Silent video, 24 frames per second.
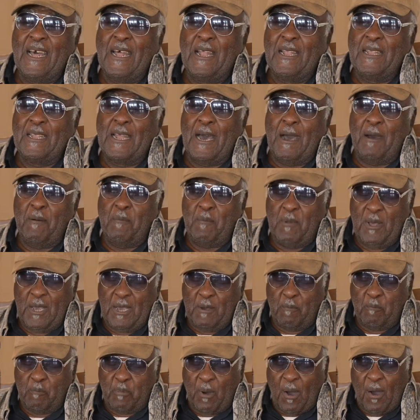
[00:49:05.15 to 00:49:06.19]
Now,
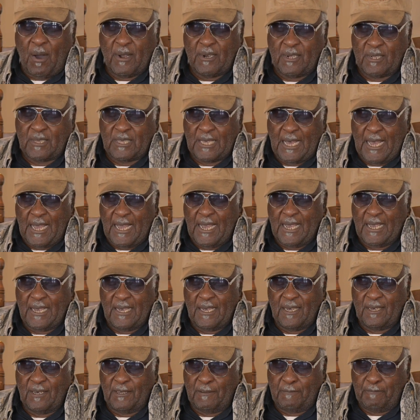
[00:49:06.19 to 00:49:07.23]
important thing
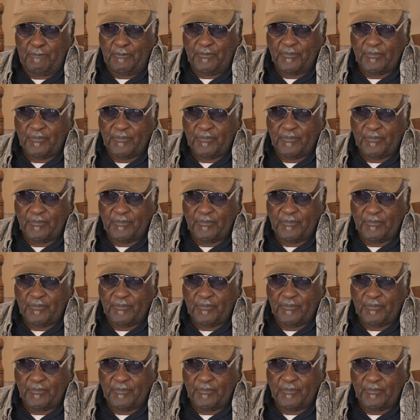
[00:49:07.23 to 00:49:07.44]
is,